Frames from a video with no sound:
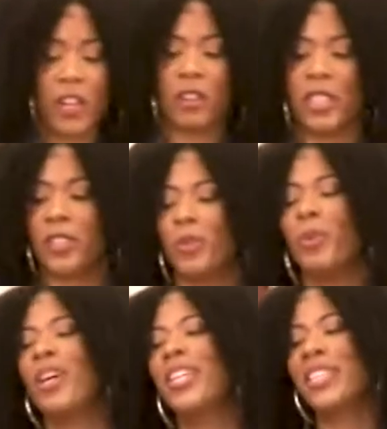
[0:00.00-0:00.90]
turn into,
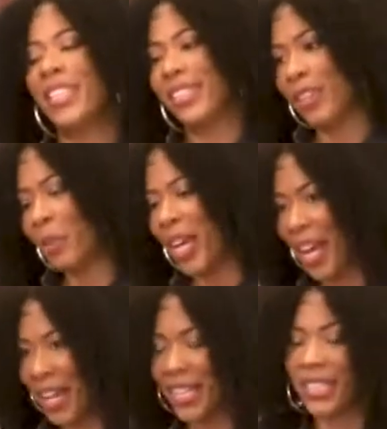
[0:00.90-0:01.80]
well, it's, it's
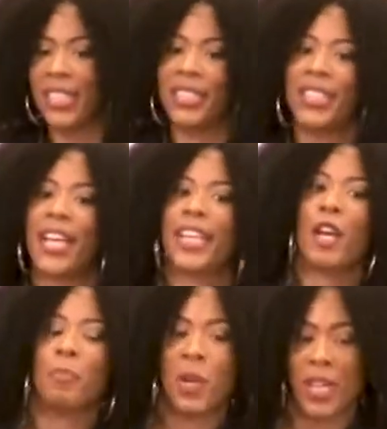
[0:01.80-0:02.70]
okay. It's, it's not
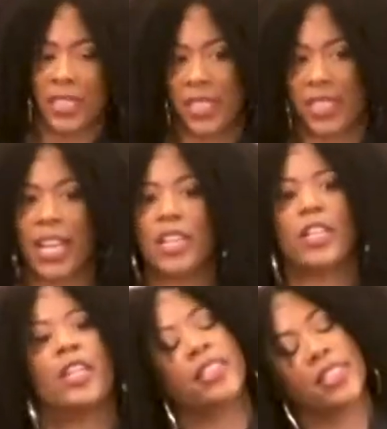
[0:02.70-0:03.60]
that much. It's not, a,
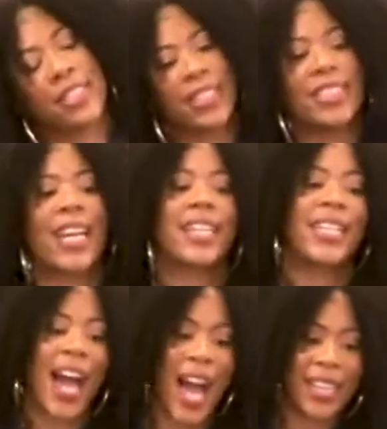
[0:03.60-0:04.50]
it's not a
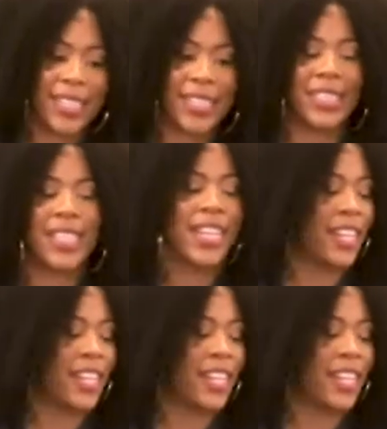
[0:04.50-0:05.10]
lot. It's just,